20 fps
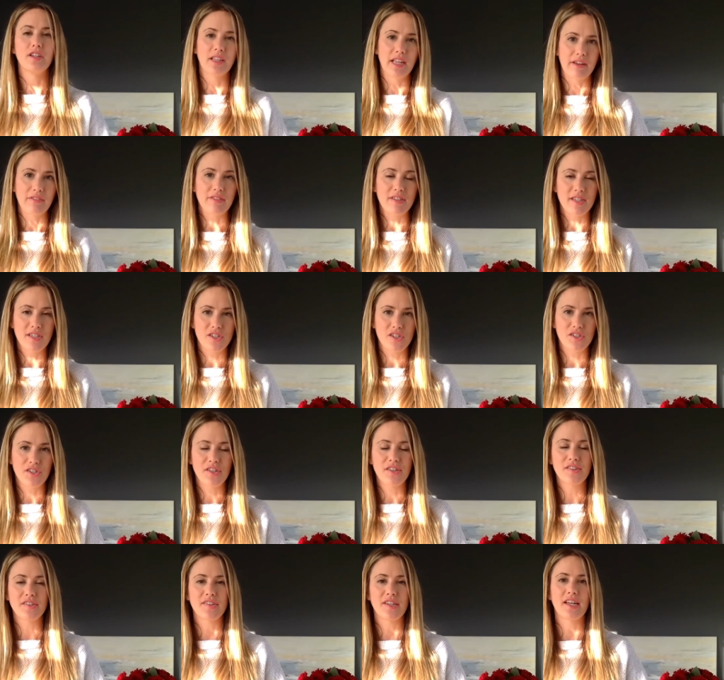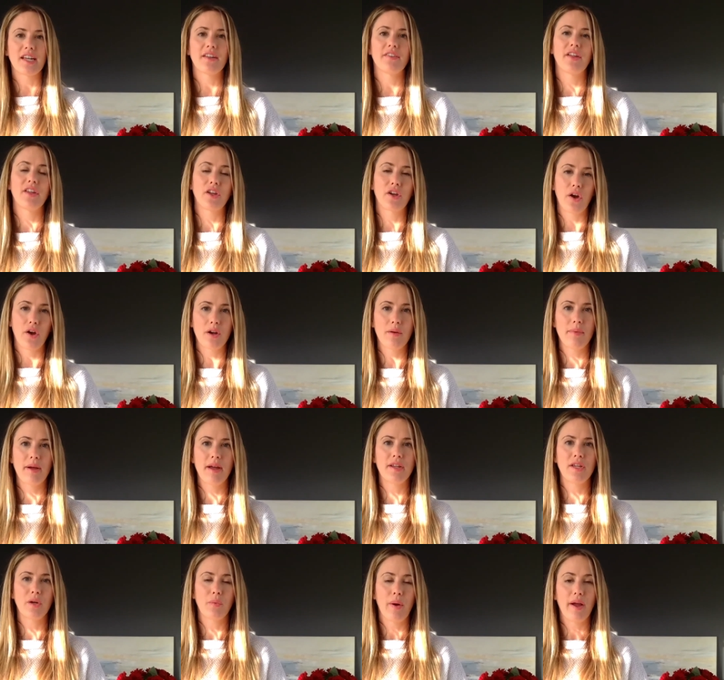you leave the dishes in the sink and then you go to
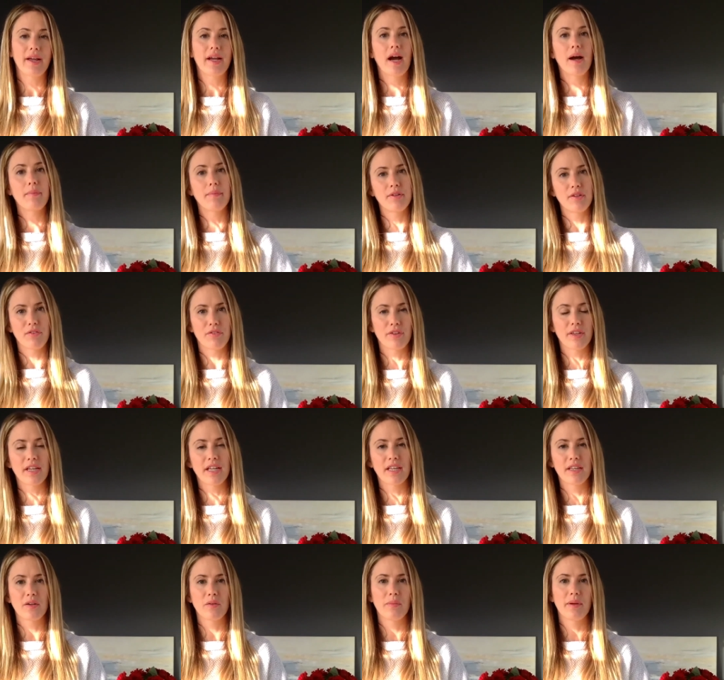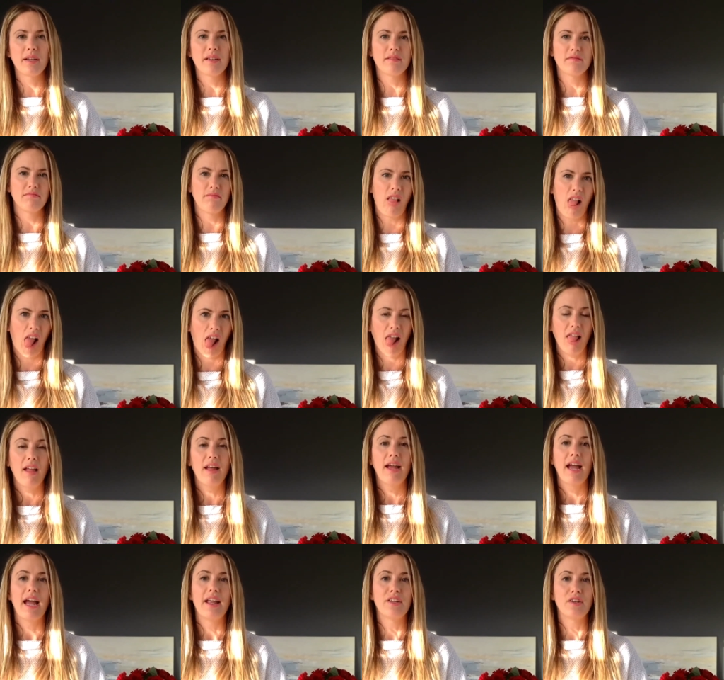bed and you wake up and you're feeling a little bit blah
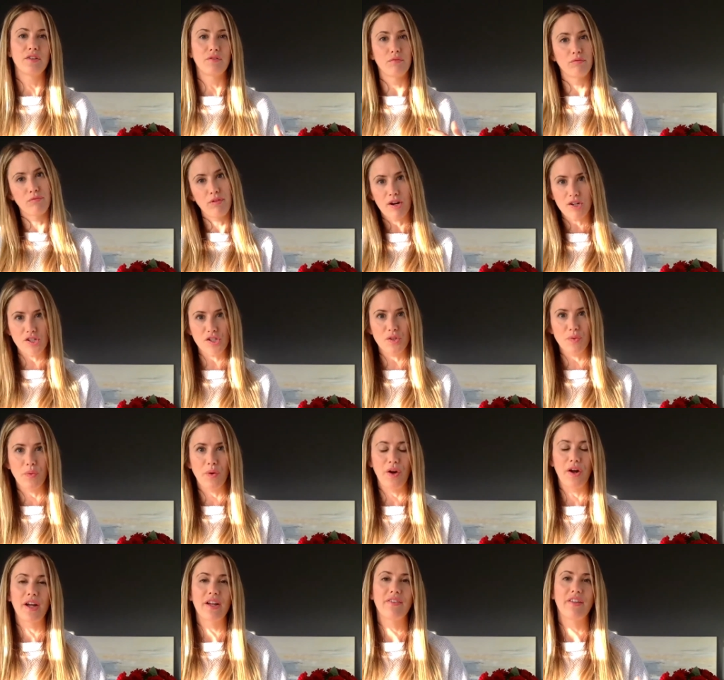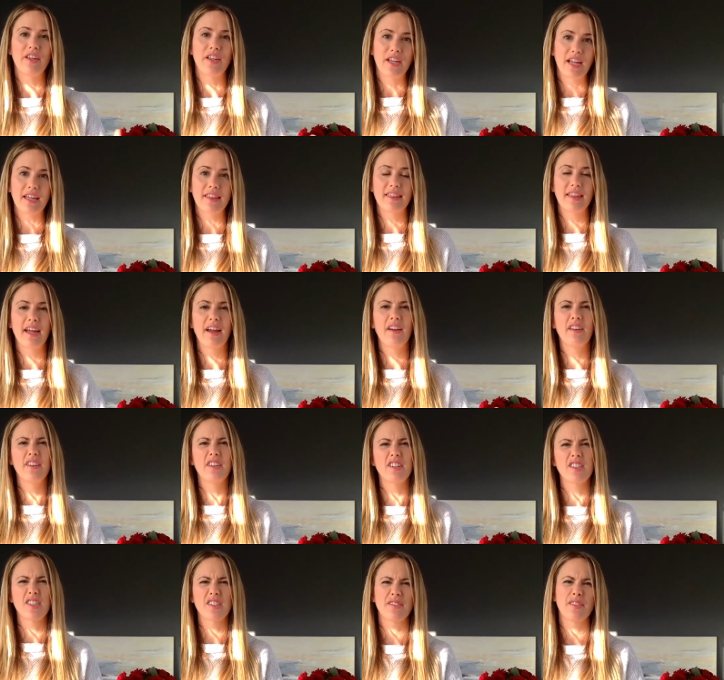and you rush to work and then you get there
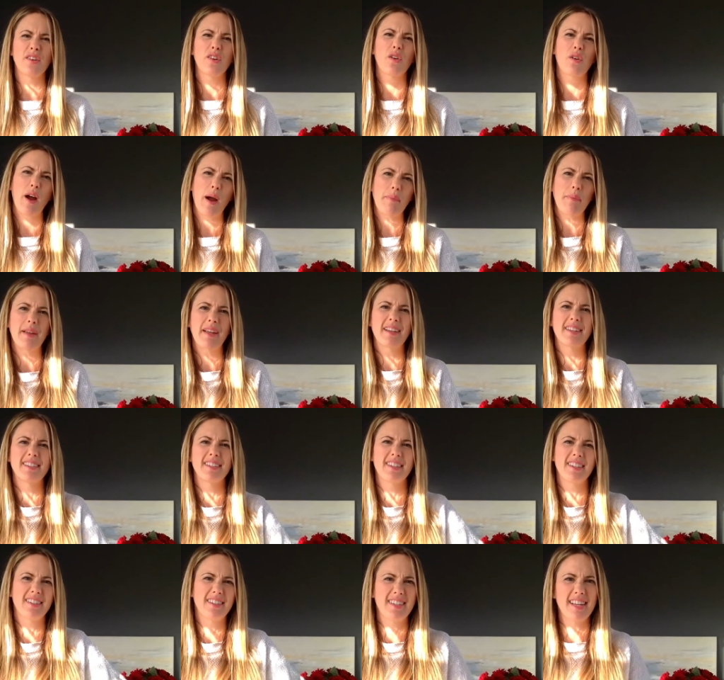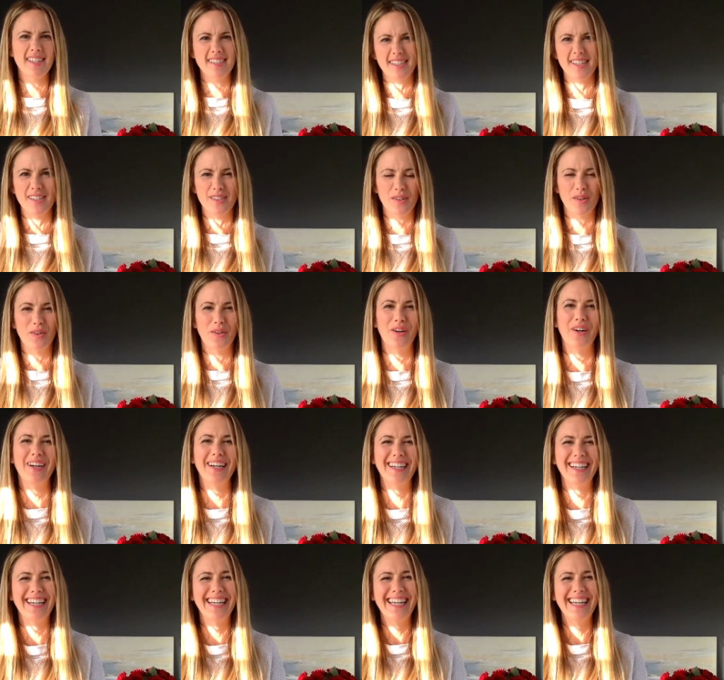and you just feel crap because your desk is all